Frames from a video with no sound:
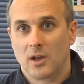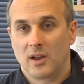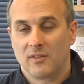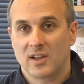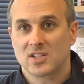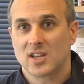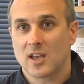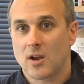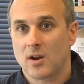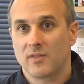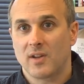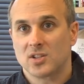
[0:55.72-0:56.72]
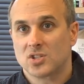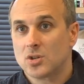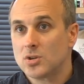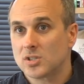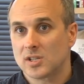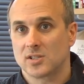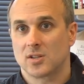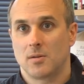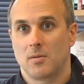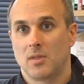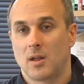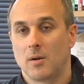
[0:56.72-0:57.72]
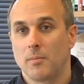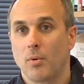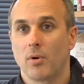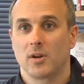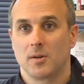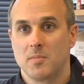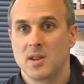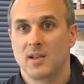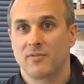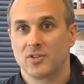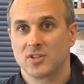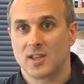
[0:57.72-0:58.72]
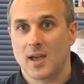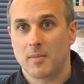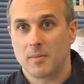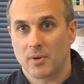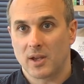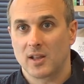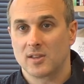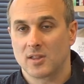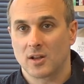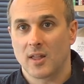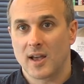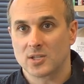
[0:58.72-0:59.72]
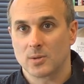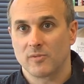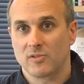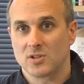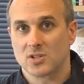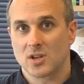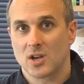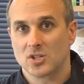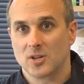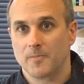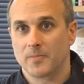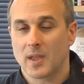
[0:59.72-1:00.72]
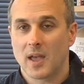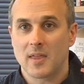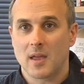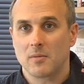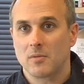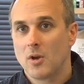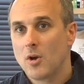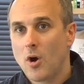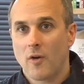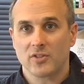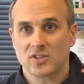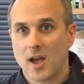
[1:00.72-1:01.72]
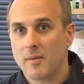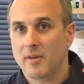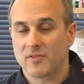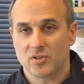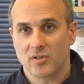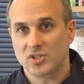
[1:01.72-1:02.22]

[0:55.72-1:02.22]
investigate current events, choose things that are important and meaningful to them, and bring it into the classroom for discussion. And then over time we've sort